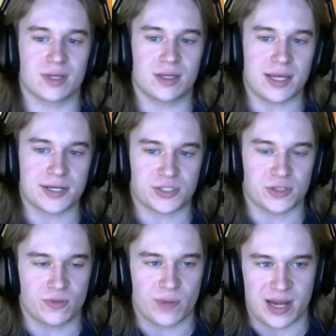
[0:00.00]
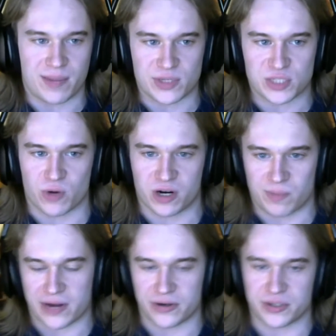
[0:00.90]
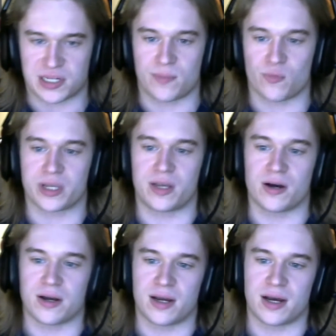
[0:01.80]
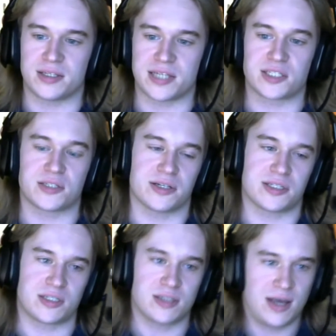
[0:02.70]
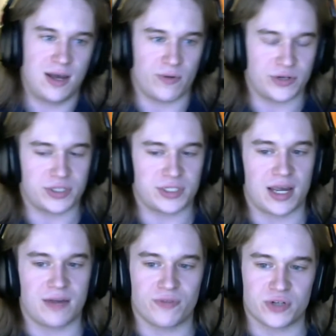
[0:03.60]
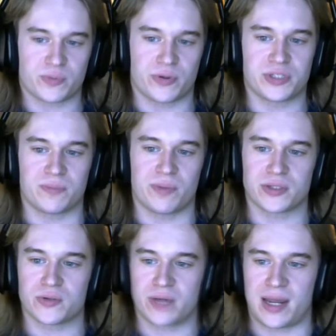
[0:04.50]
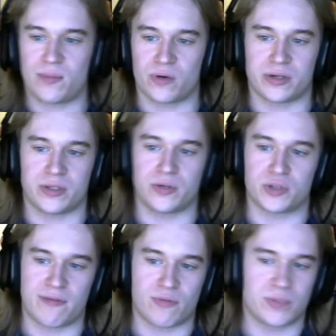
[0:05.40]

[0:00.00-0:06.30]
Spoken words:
yeah, so my name is Mark Mayers. I'm working on Desolus, which is a first-person puzzle game where you travel